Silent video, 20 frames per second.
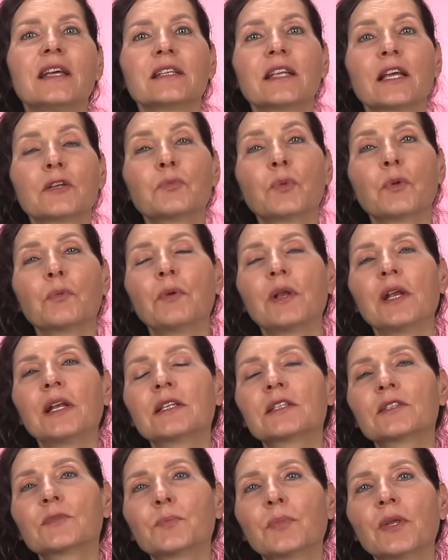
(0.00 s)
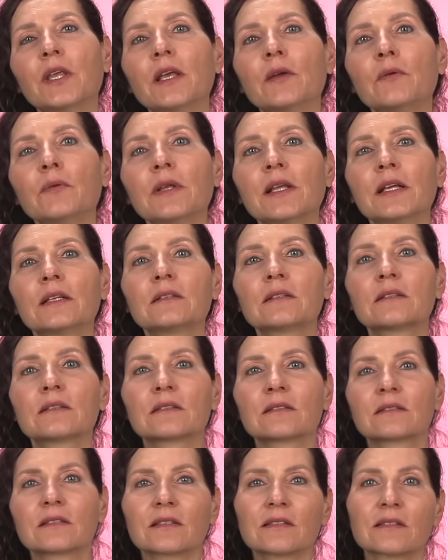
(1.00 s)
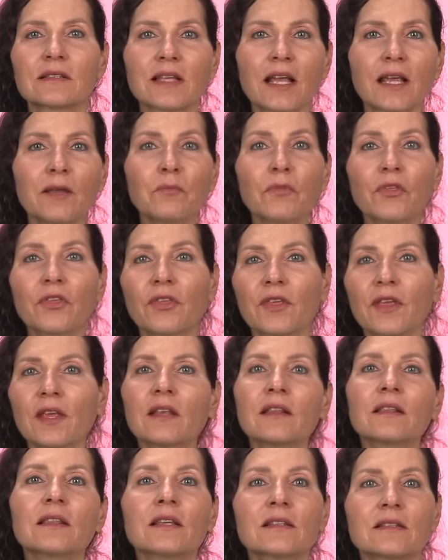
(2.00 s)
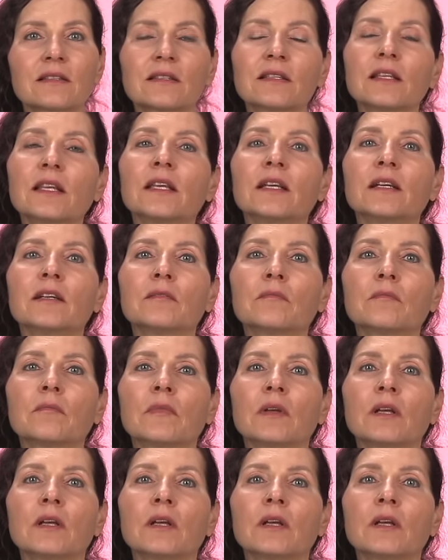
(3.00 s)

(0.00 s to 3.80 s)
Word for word: that we will experience the same thing this year,